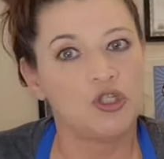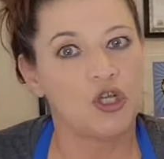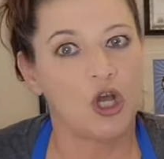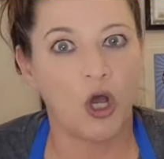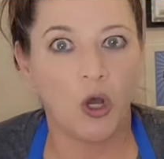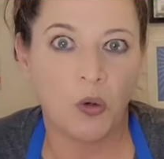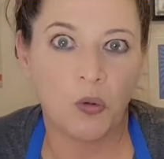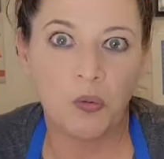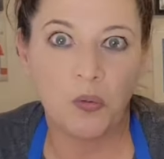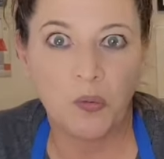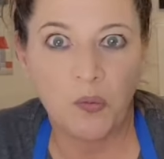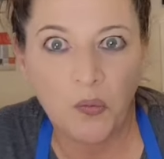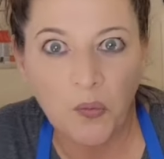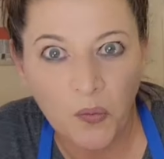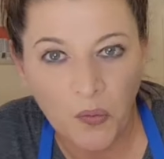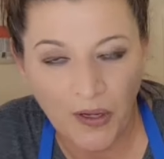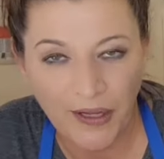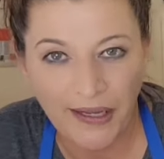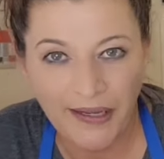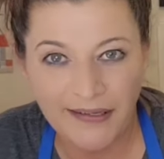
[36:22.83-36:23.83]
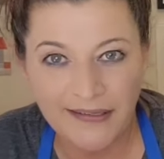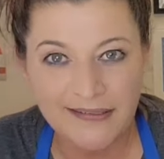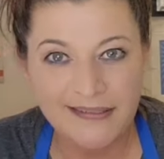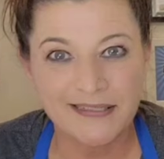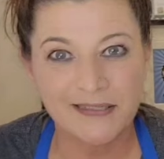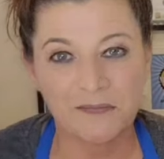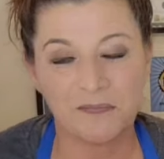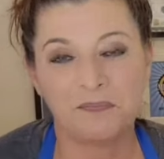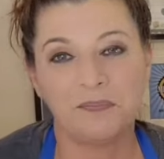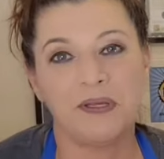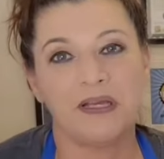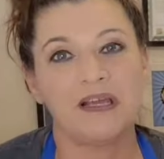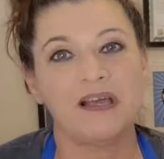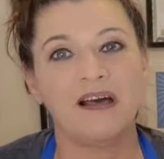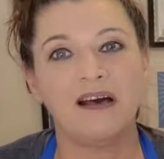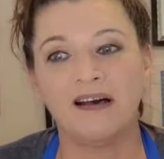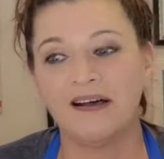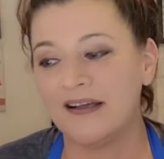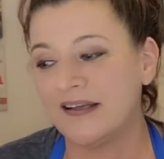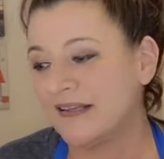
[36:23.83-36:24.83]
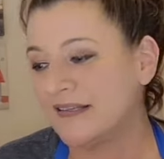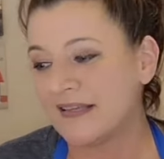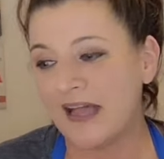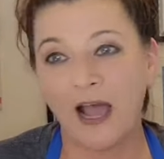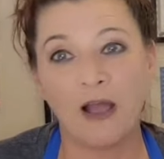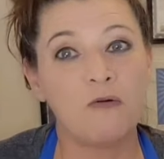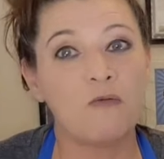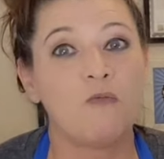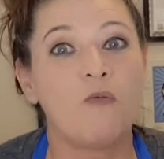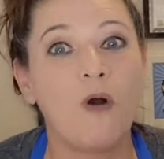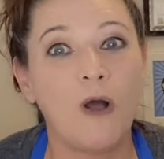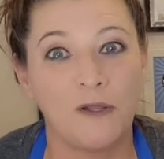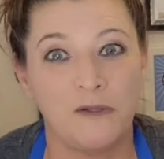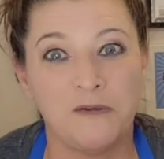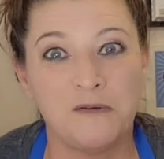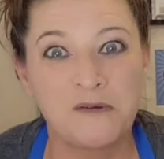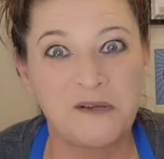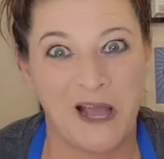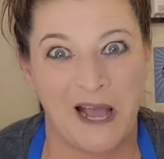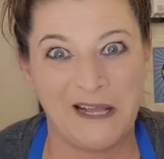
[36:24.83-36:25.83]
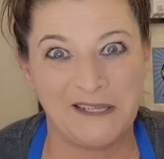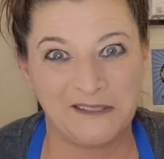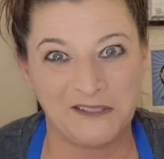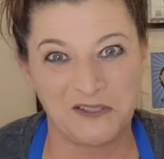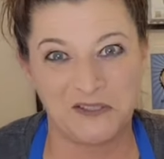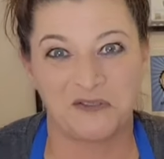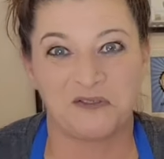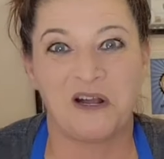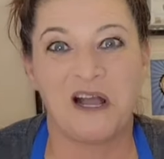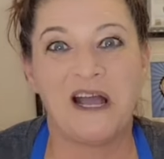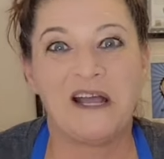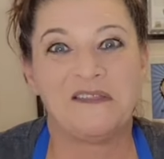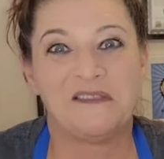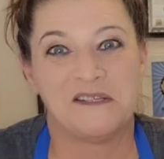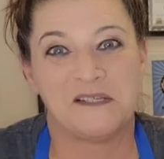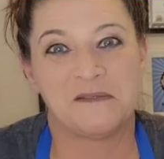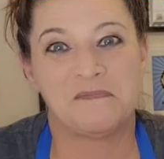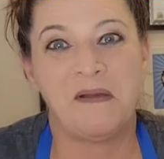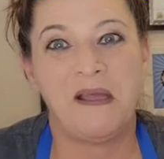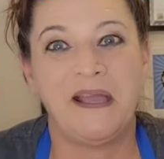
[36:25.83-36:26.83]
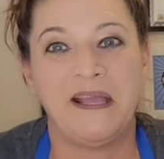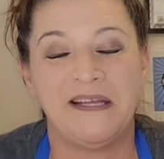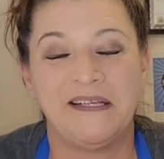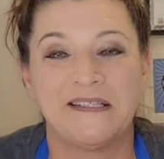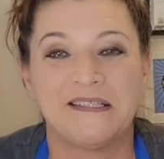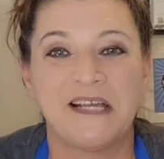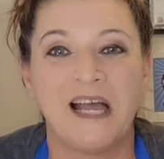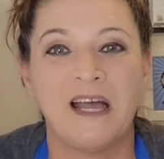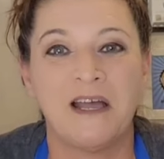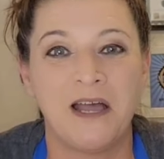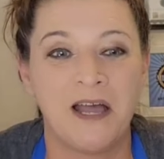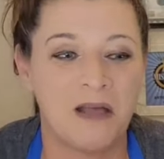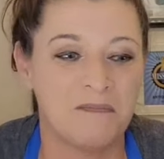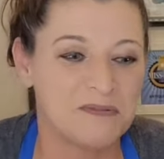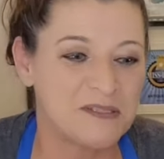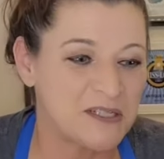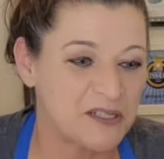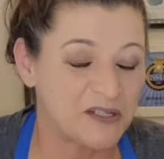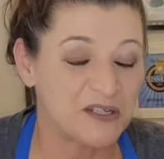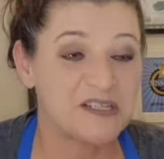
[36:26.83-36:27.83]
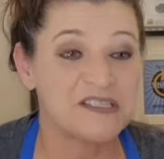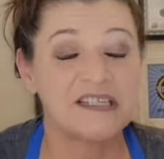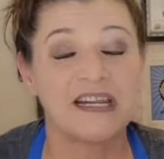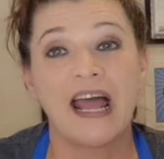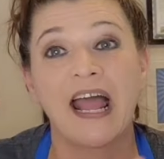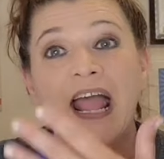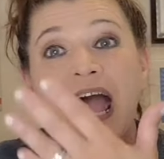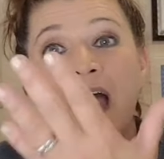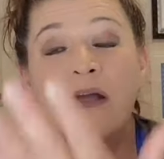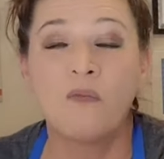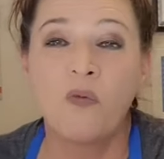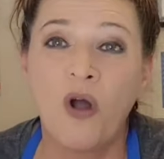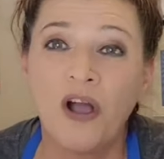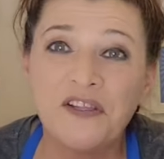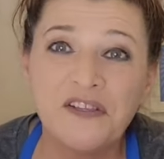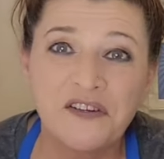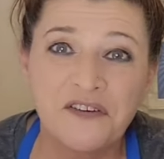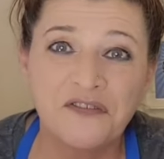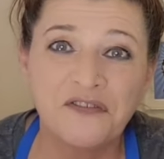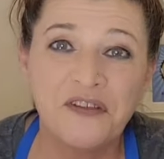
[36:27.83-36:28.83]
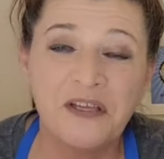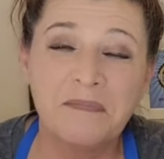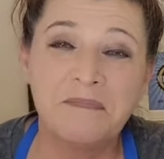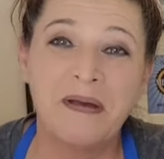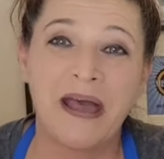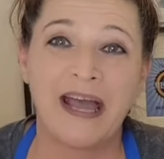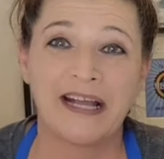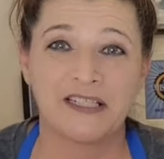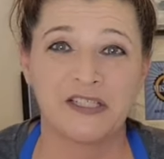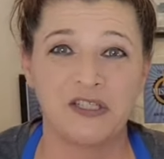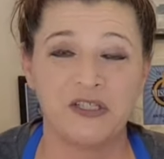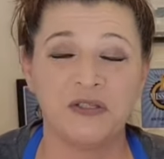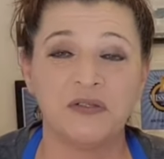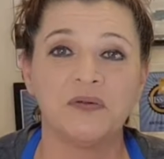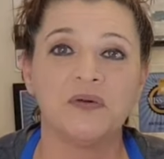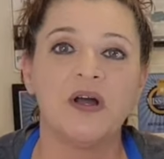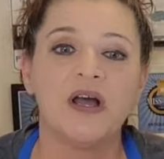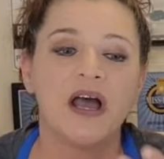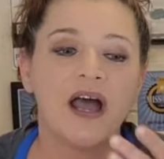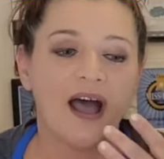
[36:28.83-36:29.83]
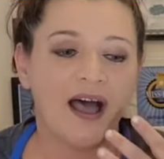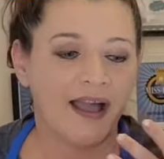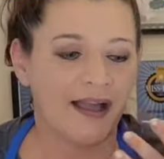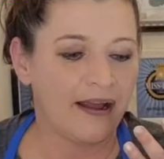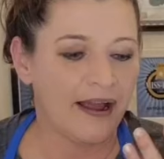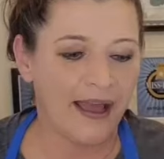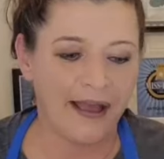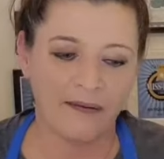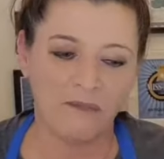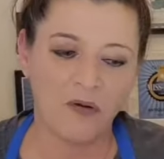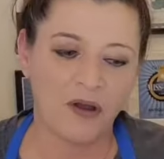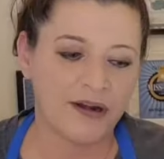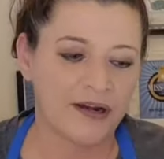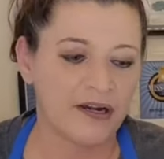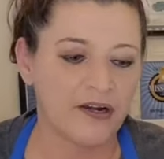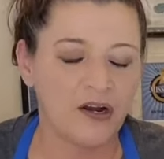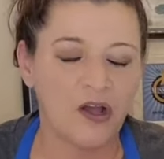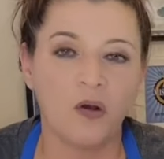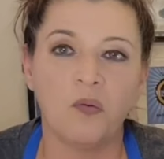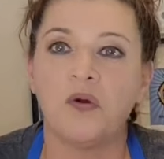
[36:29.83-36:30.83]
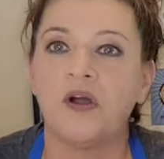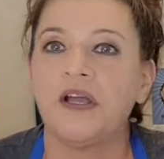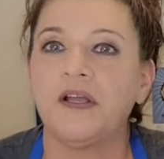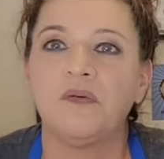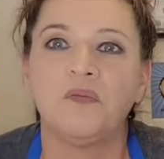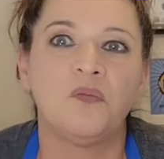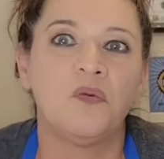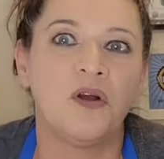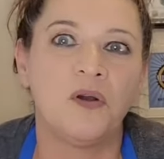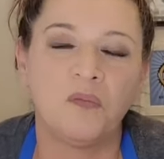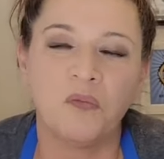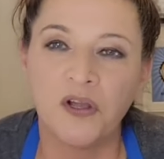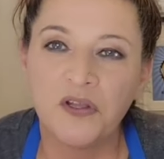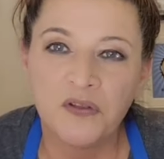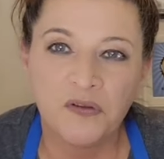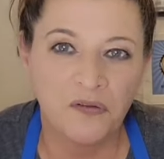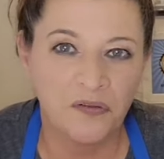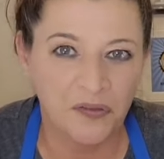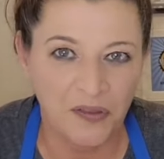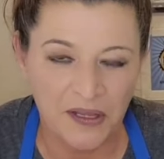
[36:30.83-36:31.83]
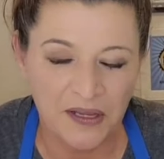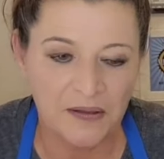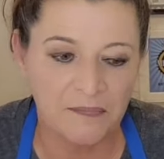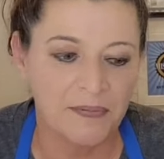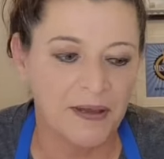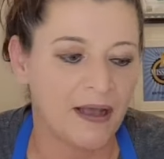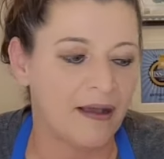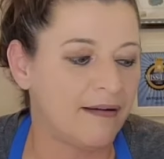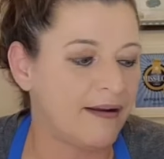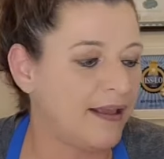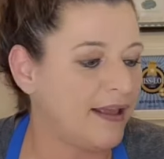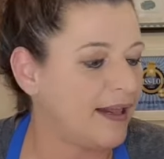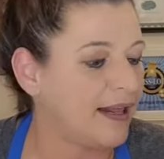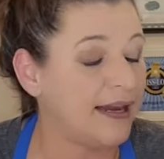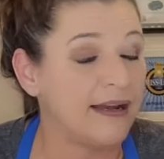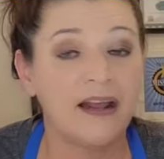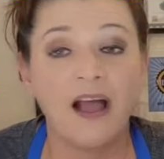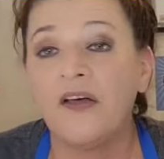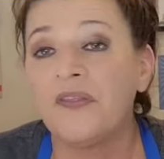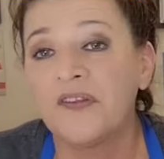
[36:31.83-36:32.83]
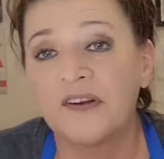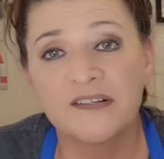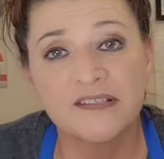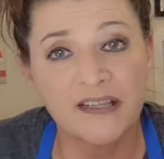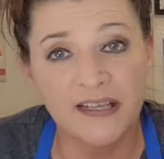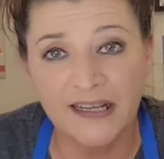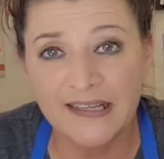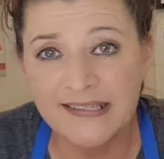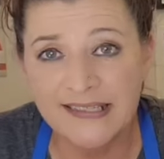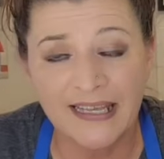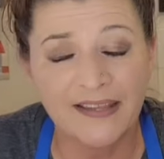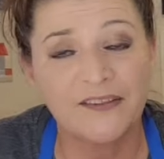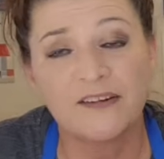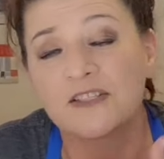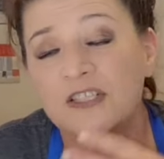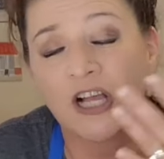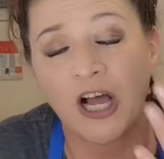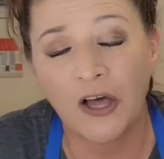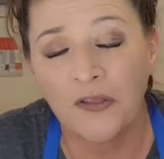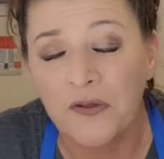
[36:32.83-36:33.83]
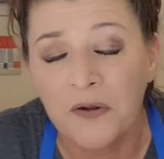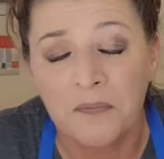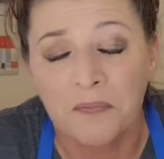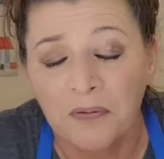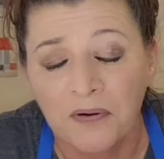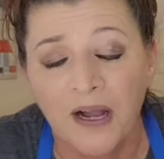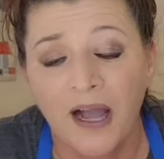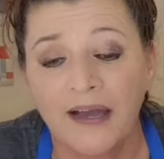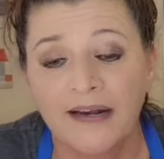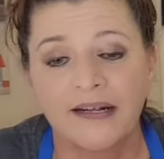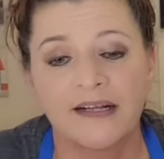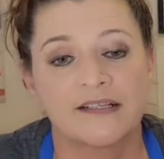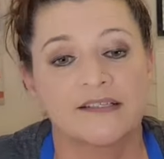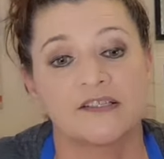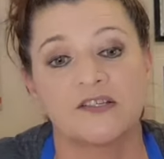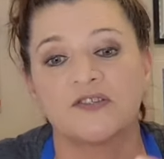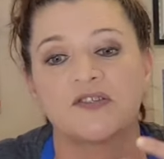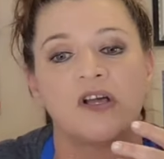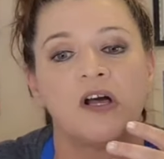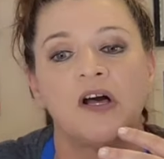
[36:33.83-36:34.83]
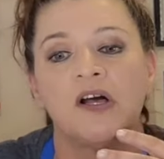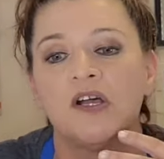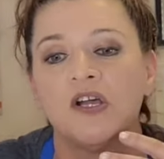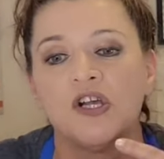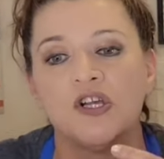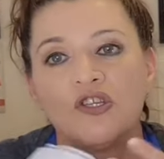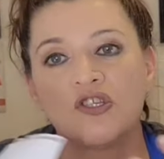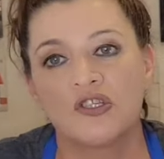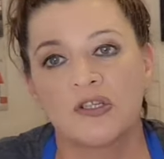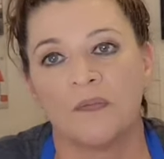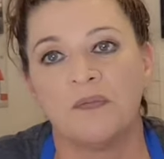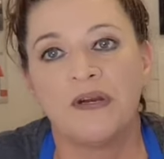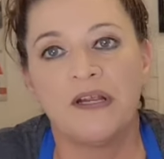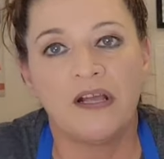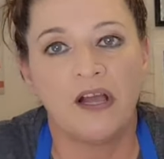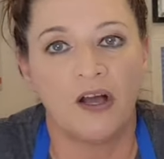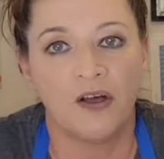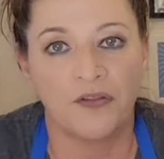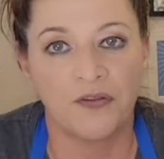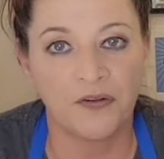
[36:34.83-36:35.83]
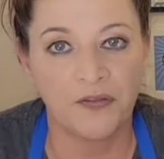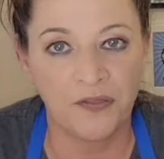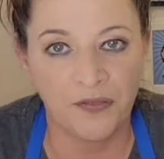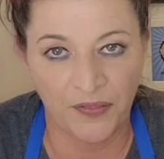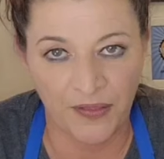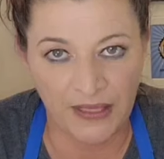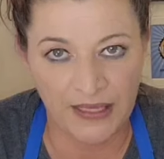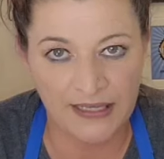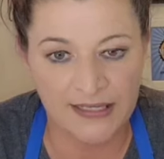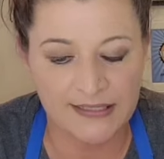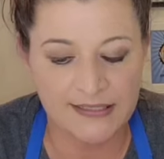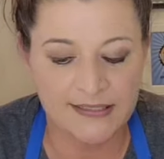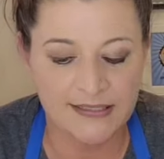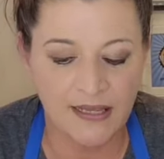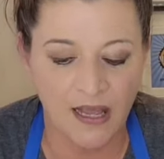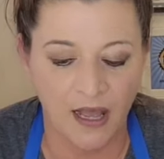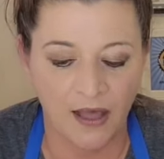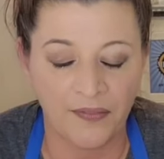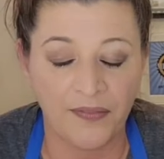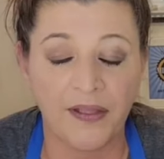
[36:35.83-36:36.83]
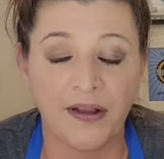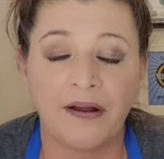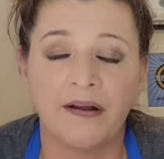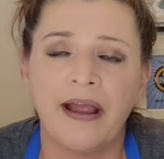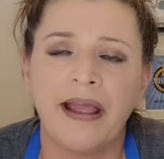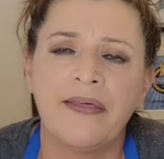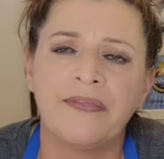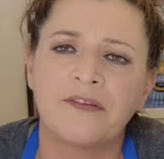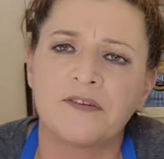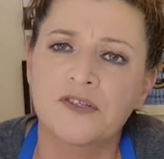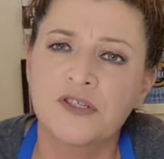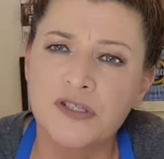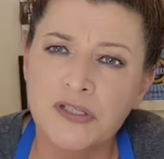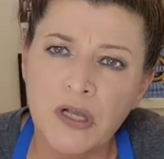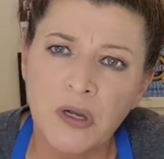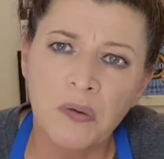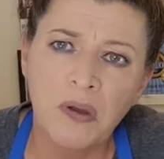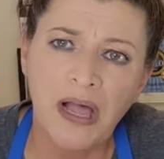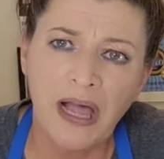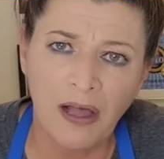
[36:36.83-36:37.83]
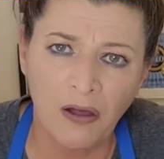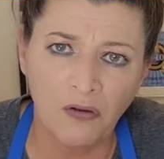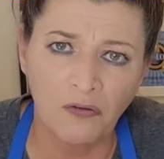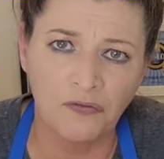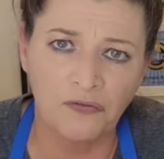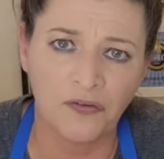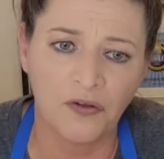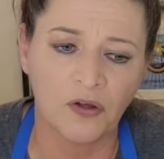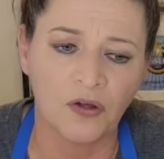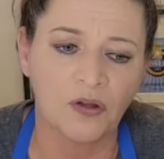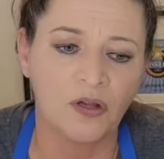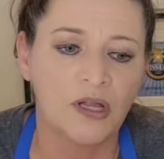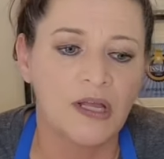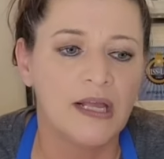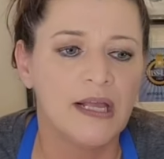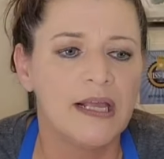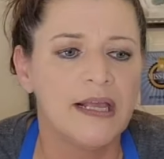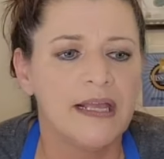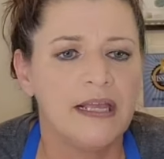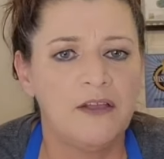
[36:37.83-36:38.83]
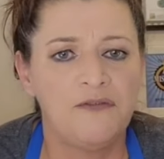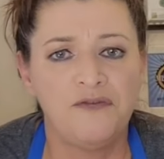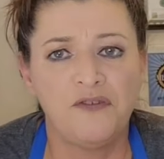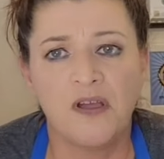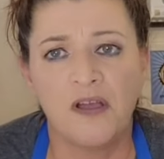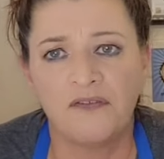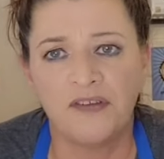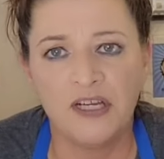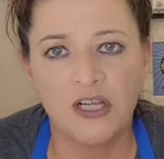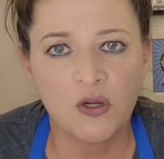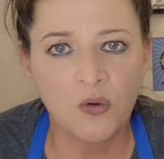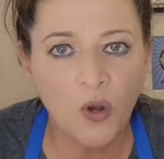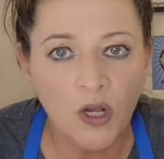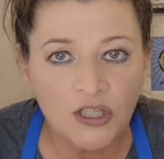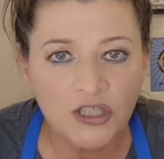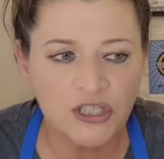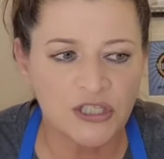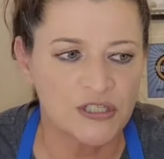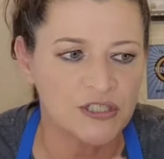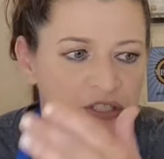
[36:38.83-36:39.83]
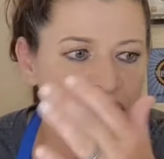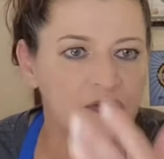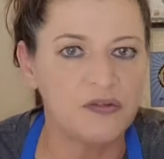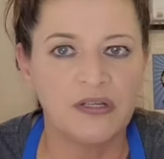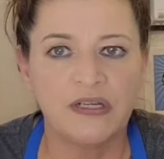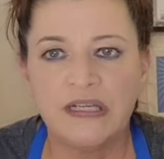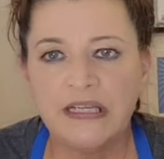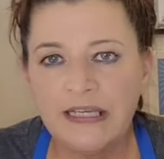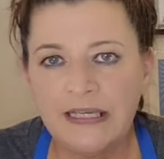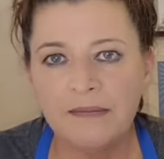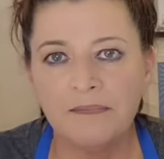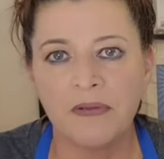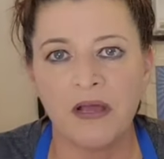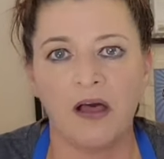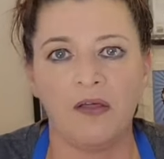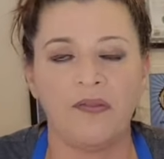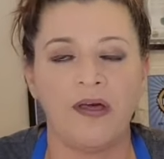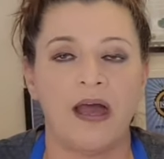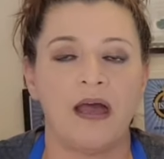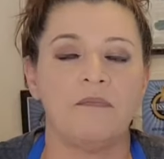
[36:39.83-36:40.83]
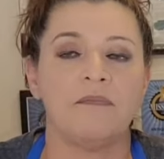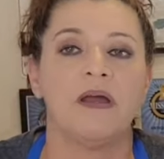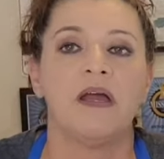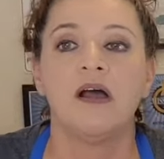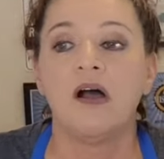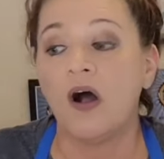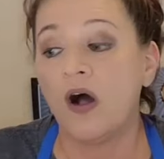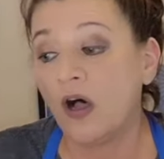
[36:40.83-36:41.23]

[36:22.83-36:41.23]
don't wait because I want you guys to try this paint. I, am serious. And I, I want your feedback too. I, I want to know what, what, what you think about it. And there's, like I said, there's other products. There's so many other things uh, there and they're so helpful. If you have any questions, you can email them.